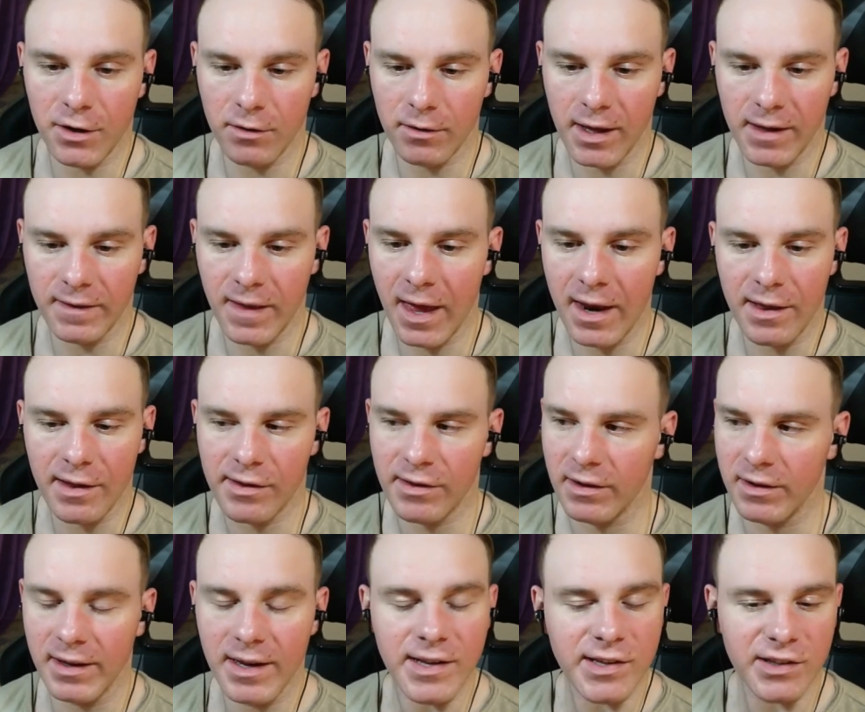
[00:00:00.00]
Like, that is the
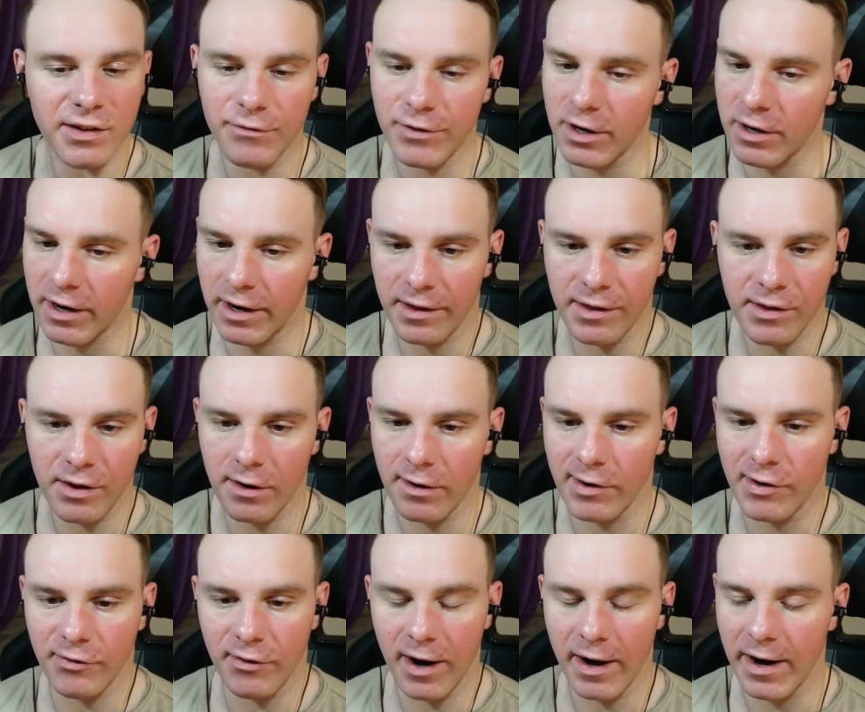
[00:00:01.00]
least of your
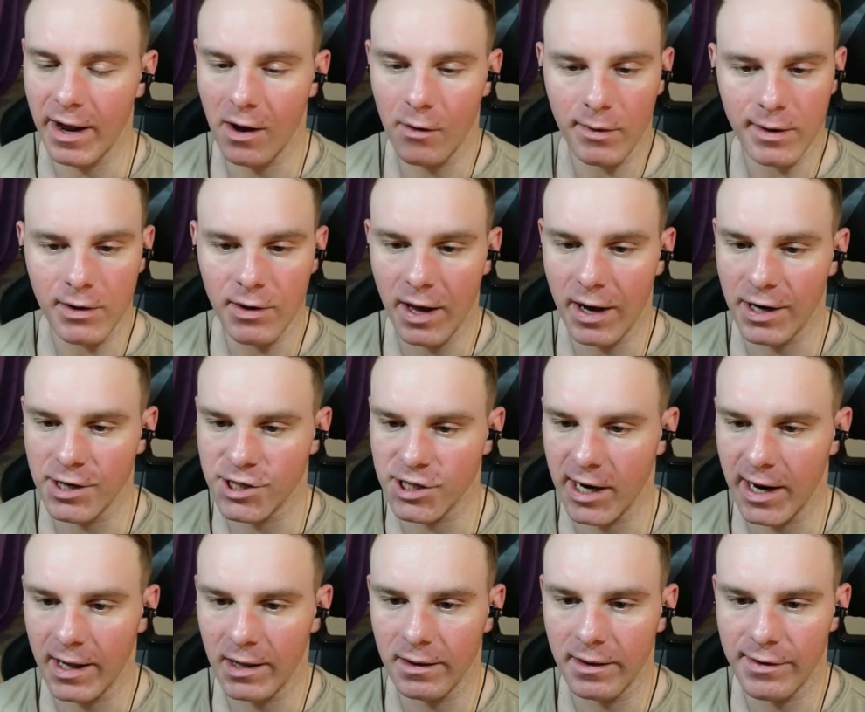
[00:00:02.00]
concerns right now when you got a
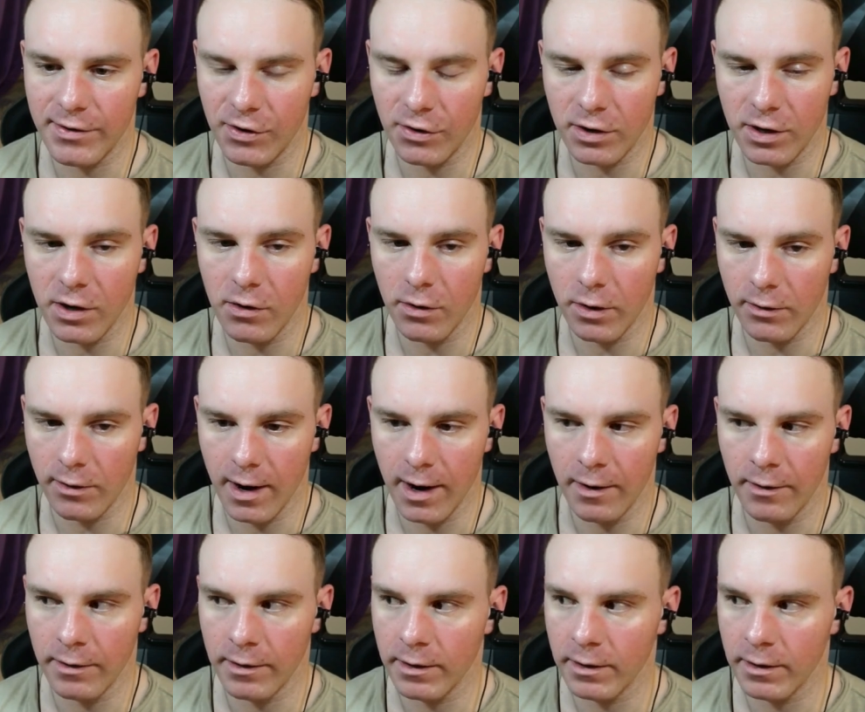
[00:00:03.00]
giant lizard going around.